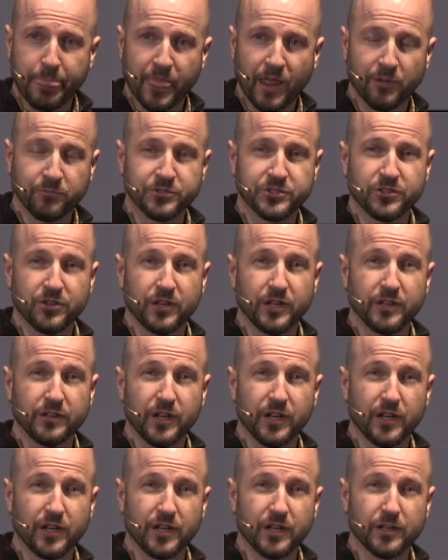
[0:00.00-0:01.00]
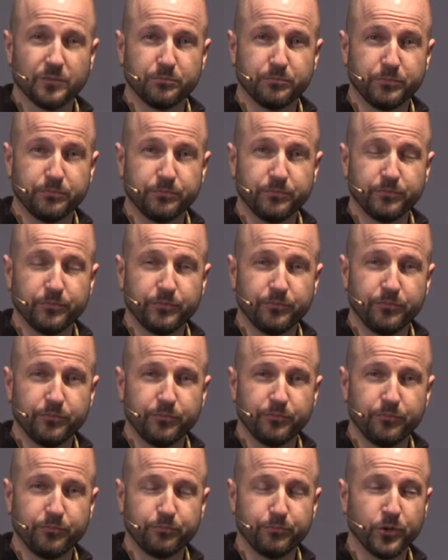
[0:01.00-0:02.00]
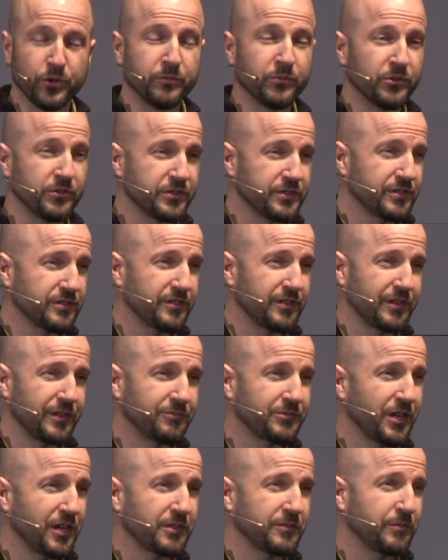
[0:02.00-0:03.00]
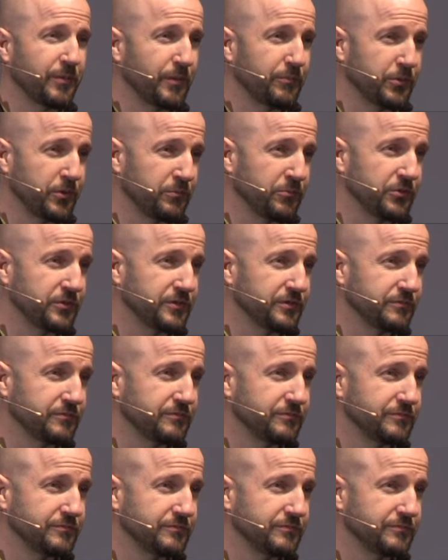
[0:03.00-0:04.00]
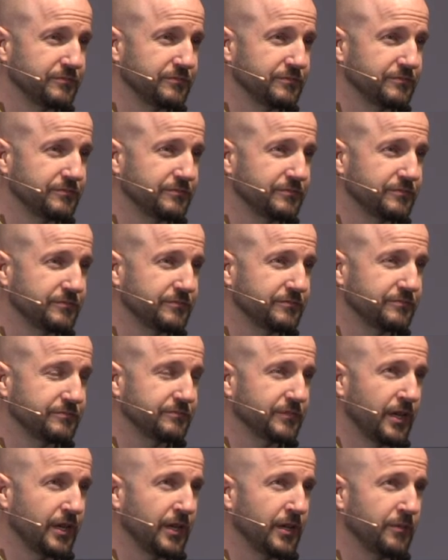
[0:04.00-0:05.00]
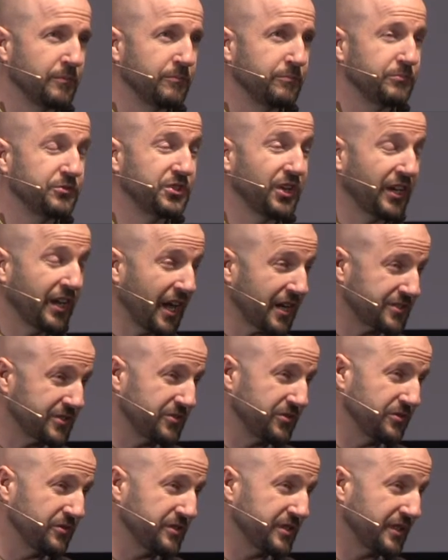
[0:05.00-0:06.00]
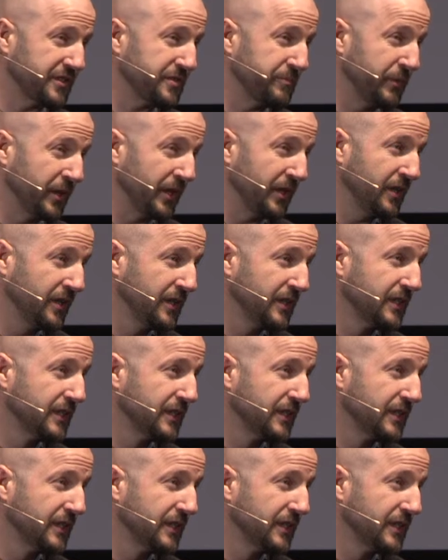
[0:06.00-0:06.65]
I'm sorry, boomers. I'm talking about boomers. Gen Xers, that's me.